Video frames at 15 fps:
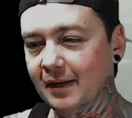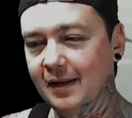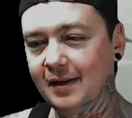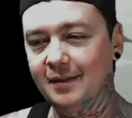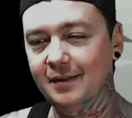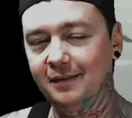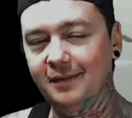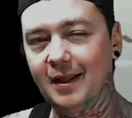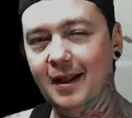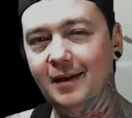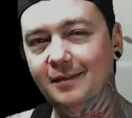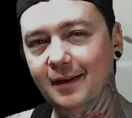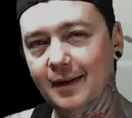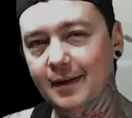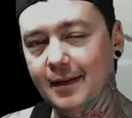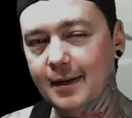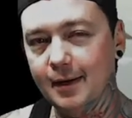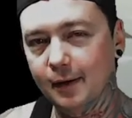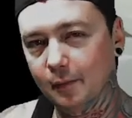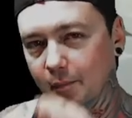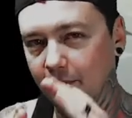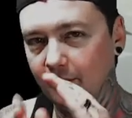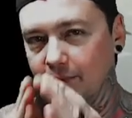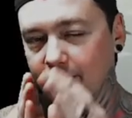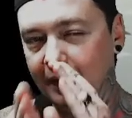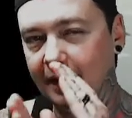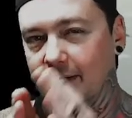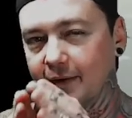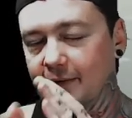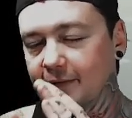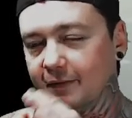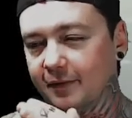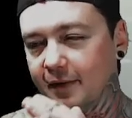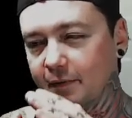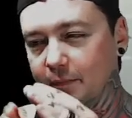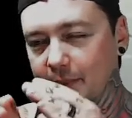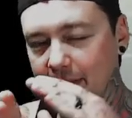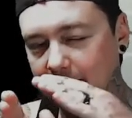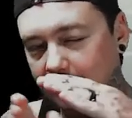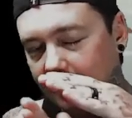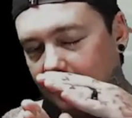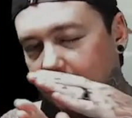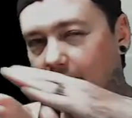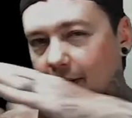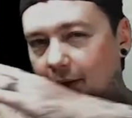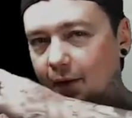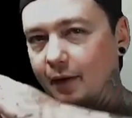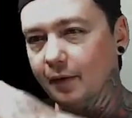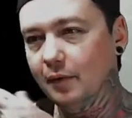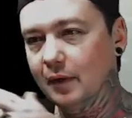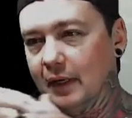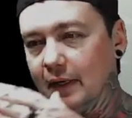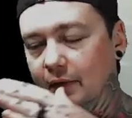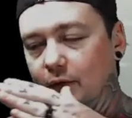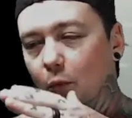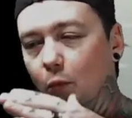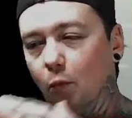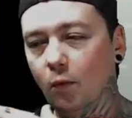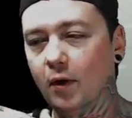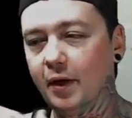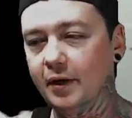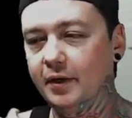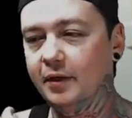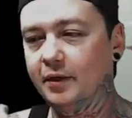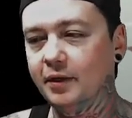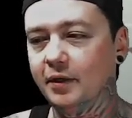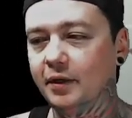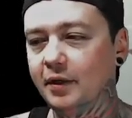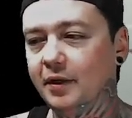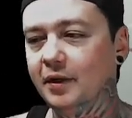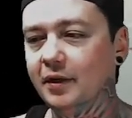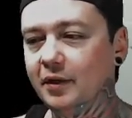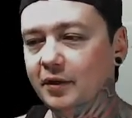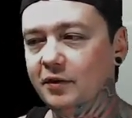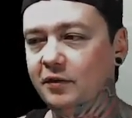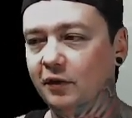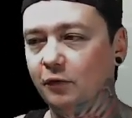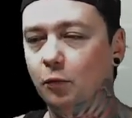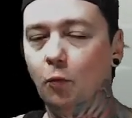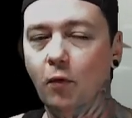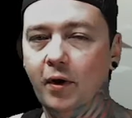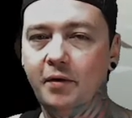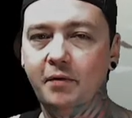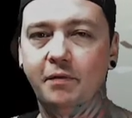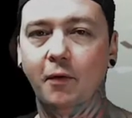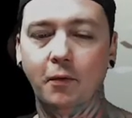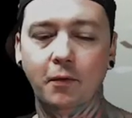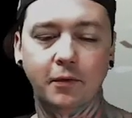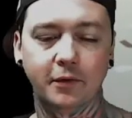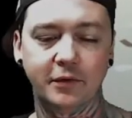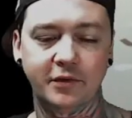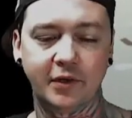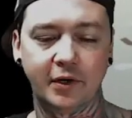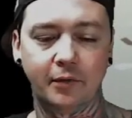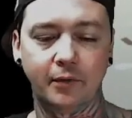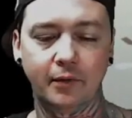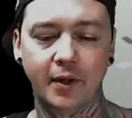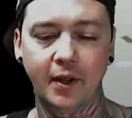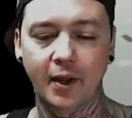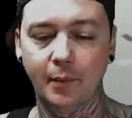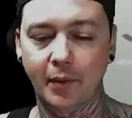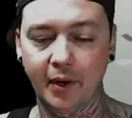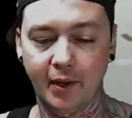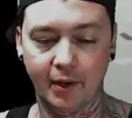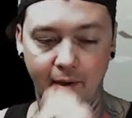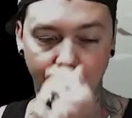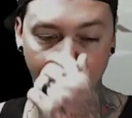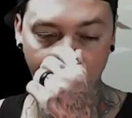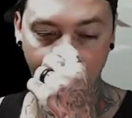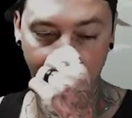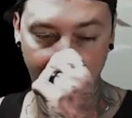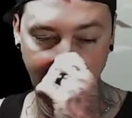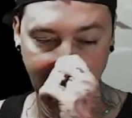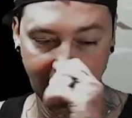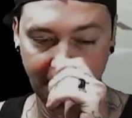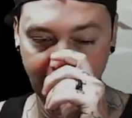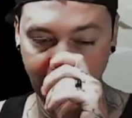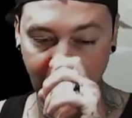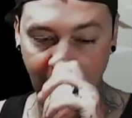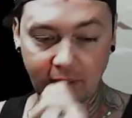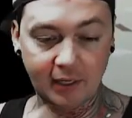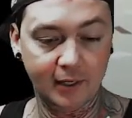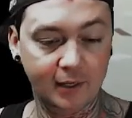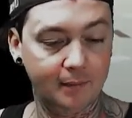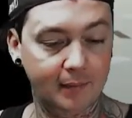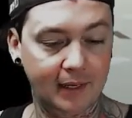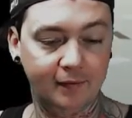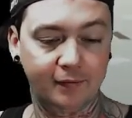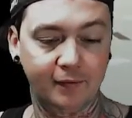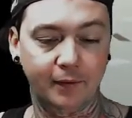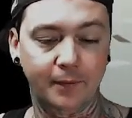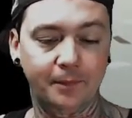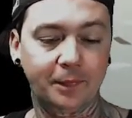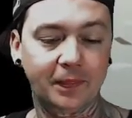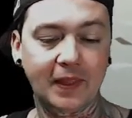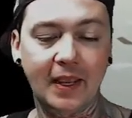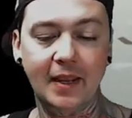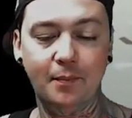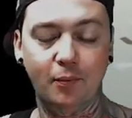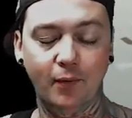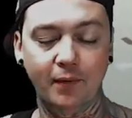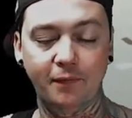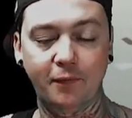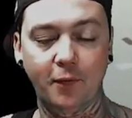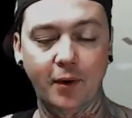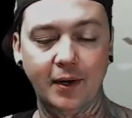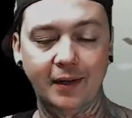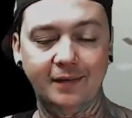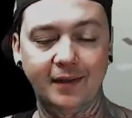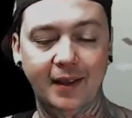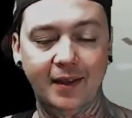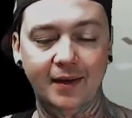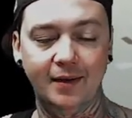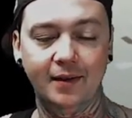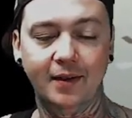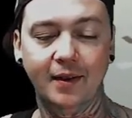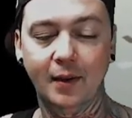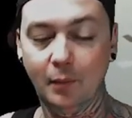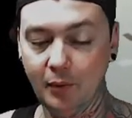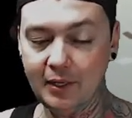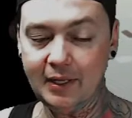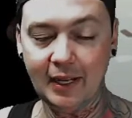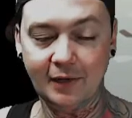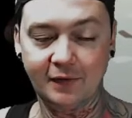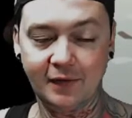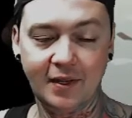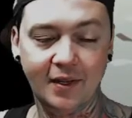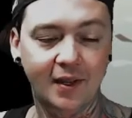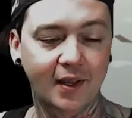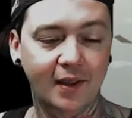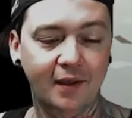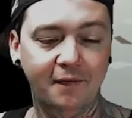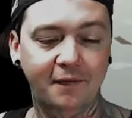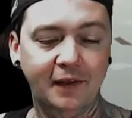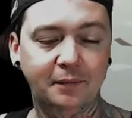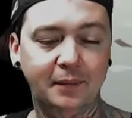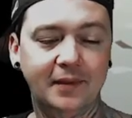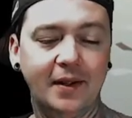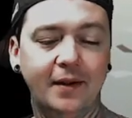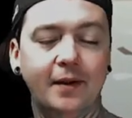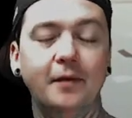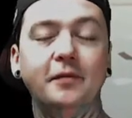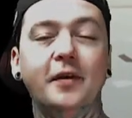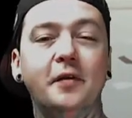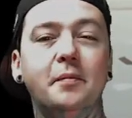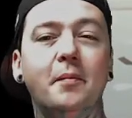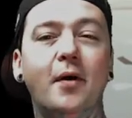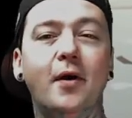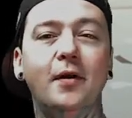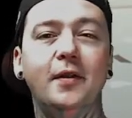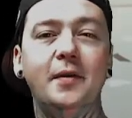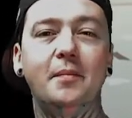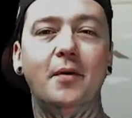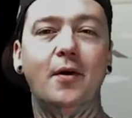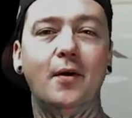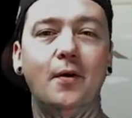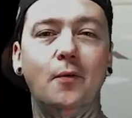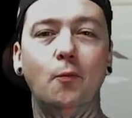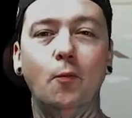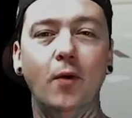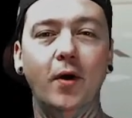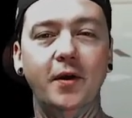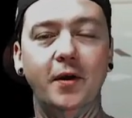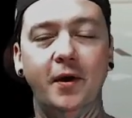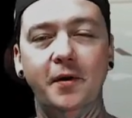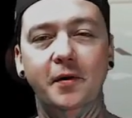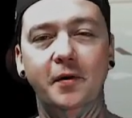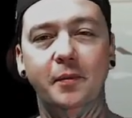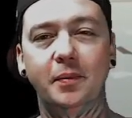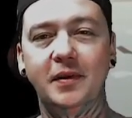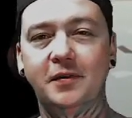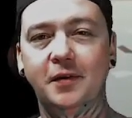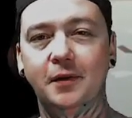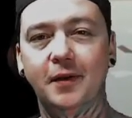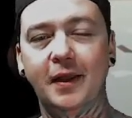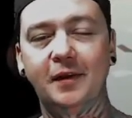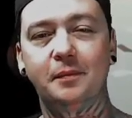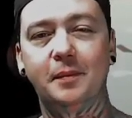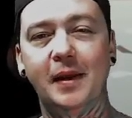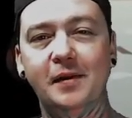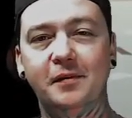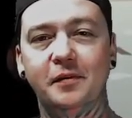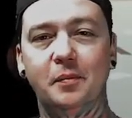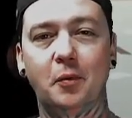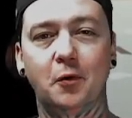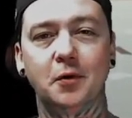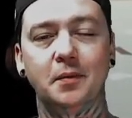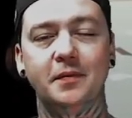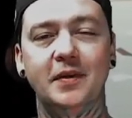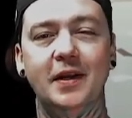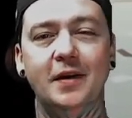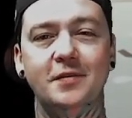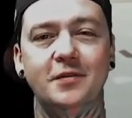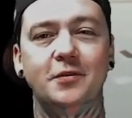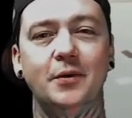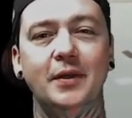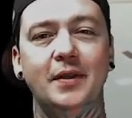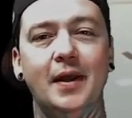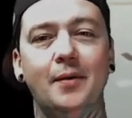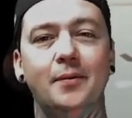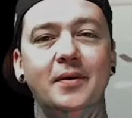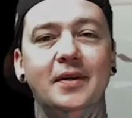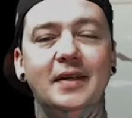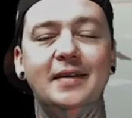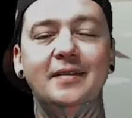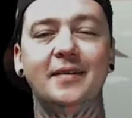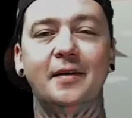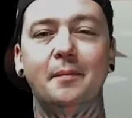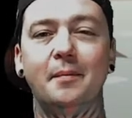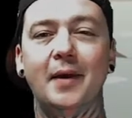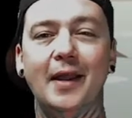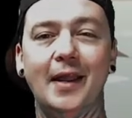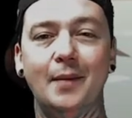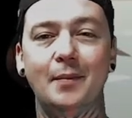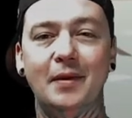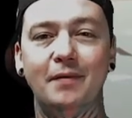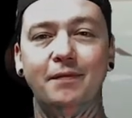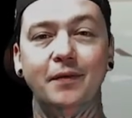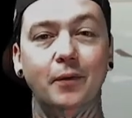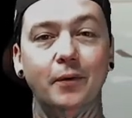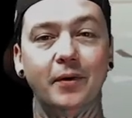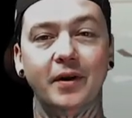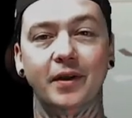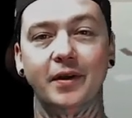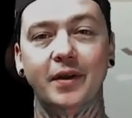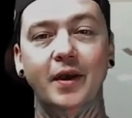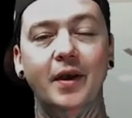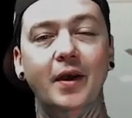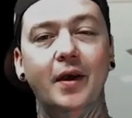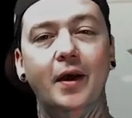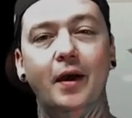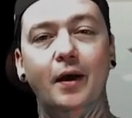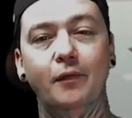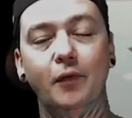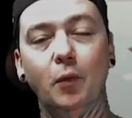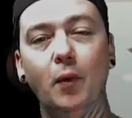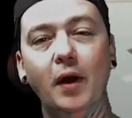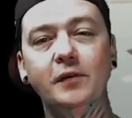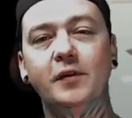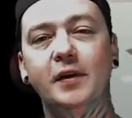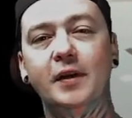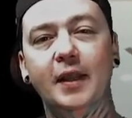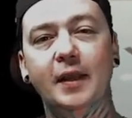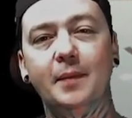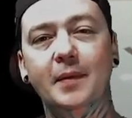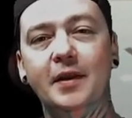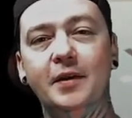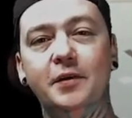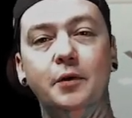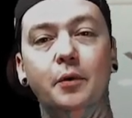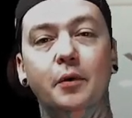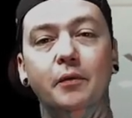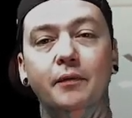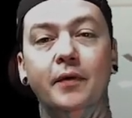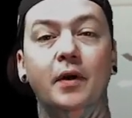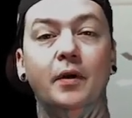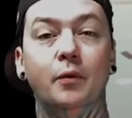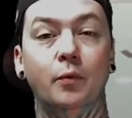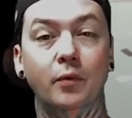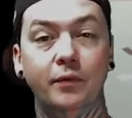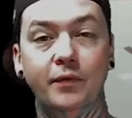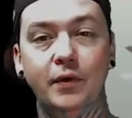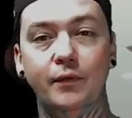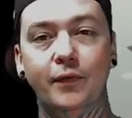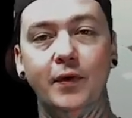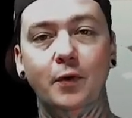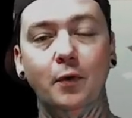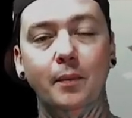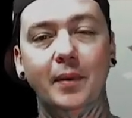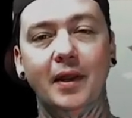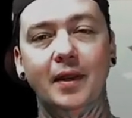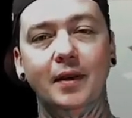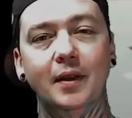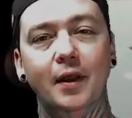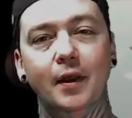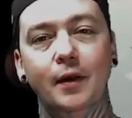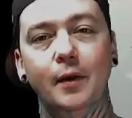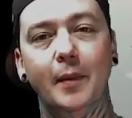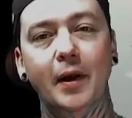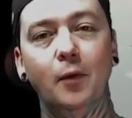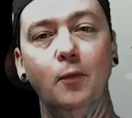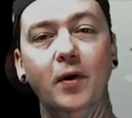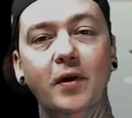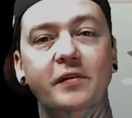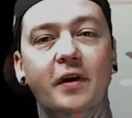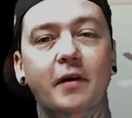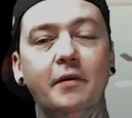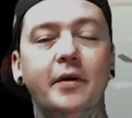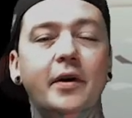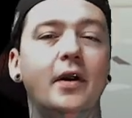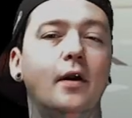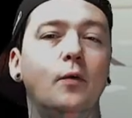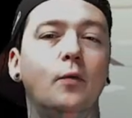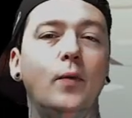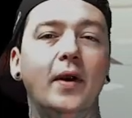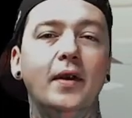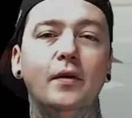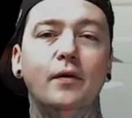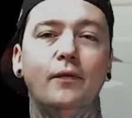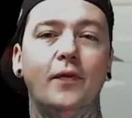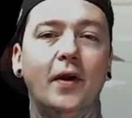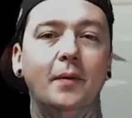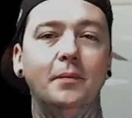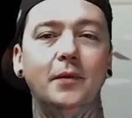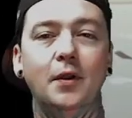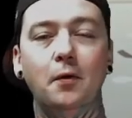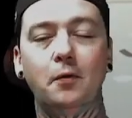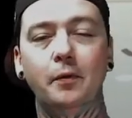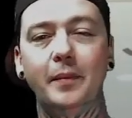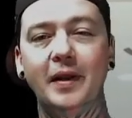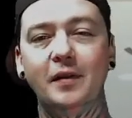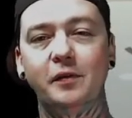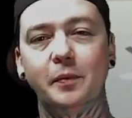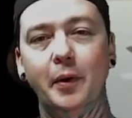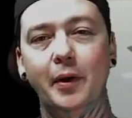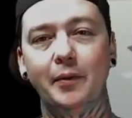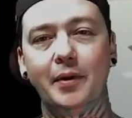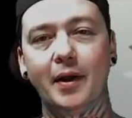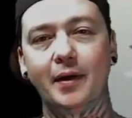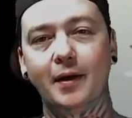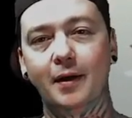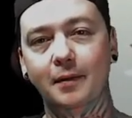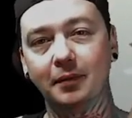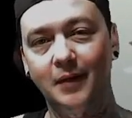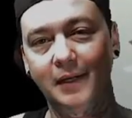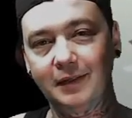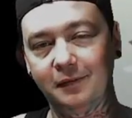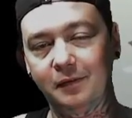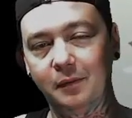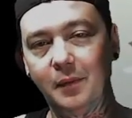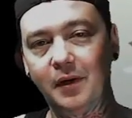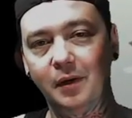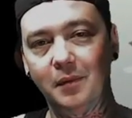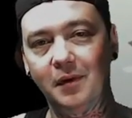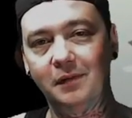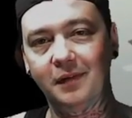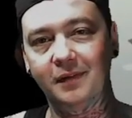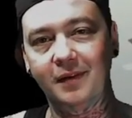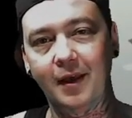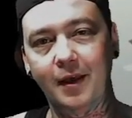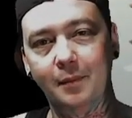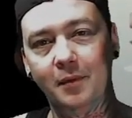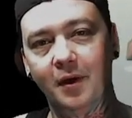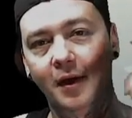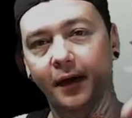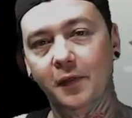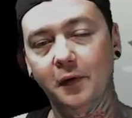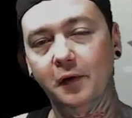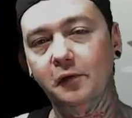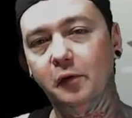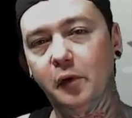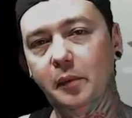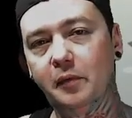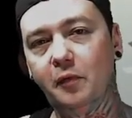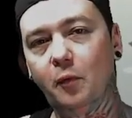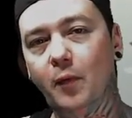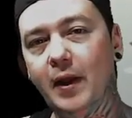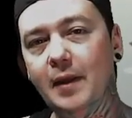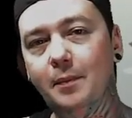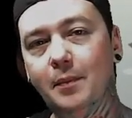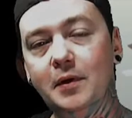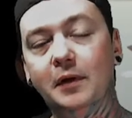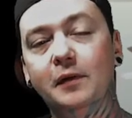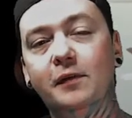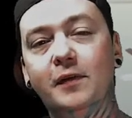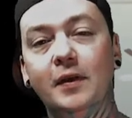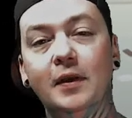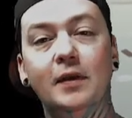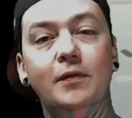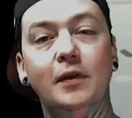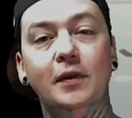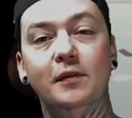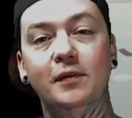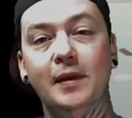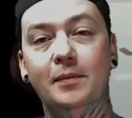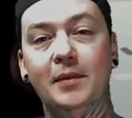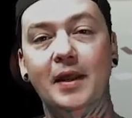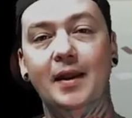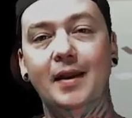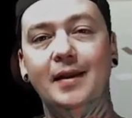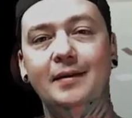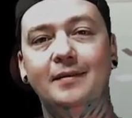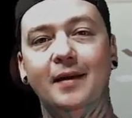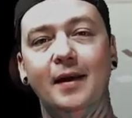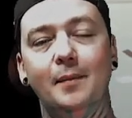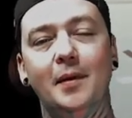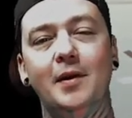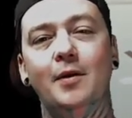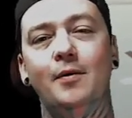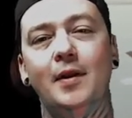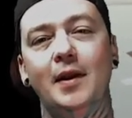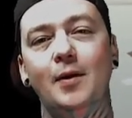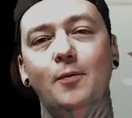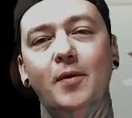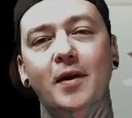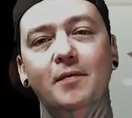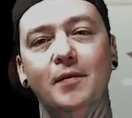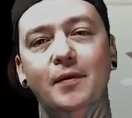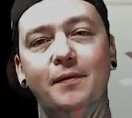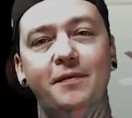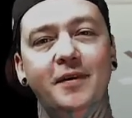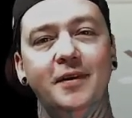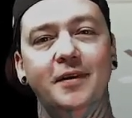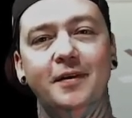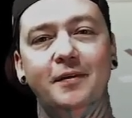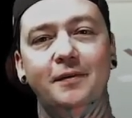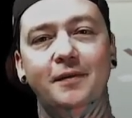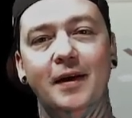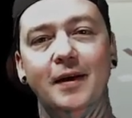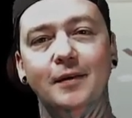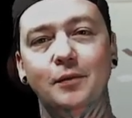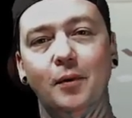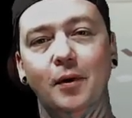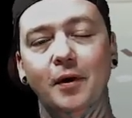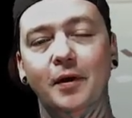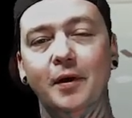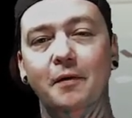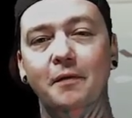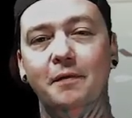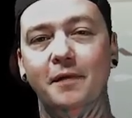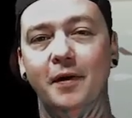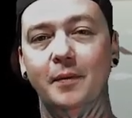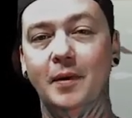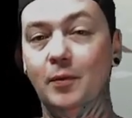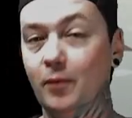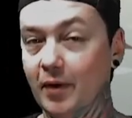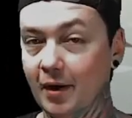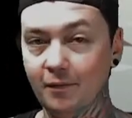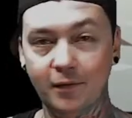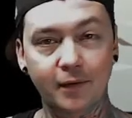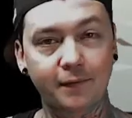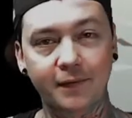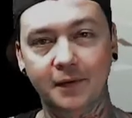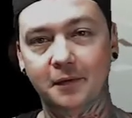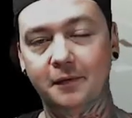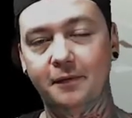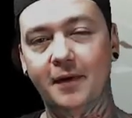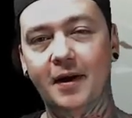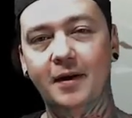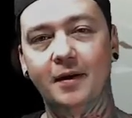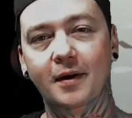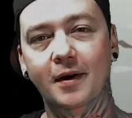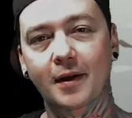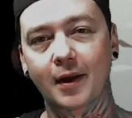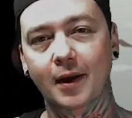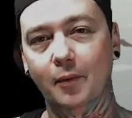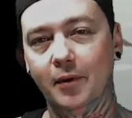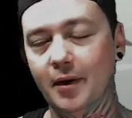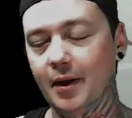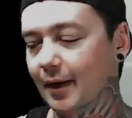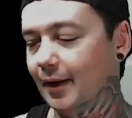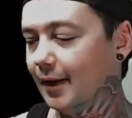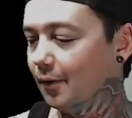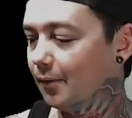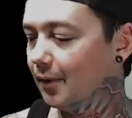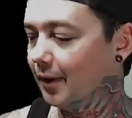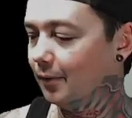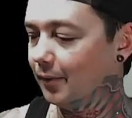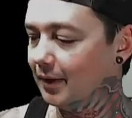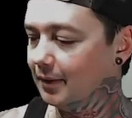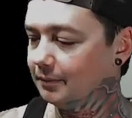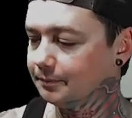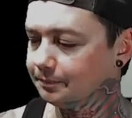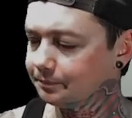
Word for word: And in the stacks, I could hear both layers instead of being like into one just one vocal in general. But uh, overall, I thought it was pretty good, man. So 8.4 out of 10. Pretty catchy. Facebook.com slash Marly Mal 100. Please go like his page and support him if you guys enjoyed that one. He's out of Miami, Florida. Uh, if you're watching and you'd like me to do a, uh, review for your band, no matter what genre you are, where you're from, localbandsmokeout.com, click the submit your music tab. There is a little bit of a wait, but you can if you can skip that at any time by donating whatever you feel is fair to our GoFundMe, whatever you feel is fair, and we'll knock it out right away.